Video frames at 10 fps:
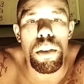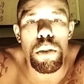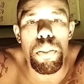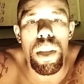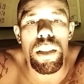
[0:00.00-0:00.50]
a
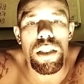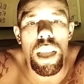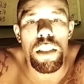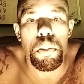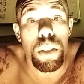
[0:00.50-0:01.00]
bunch of
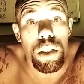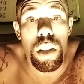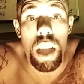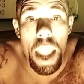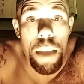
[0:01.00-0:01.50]
parasites, a bunch
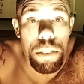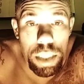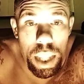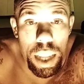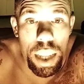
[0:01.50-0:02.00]
of
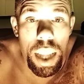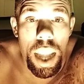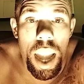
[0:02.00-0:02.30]
everything,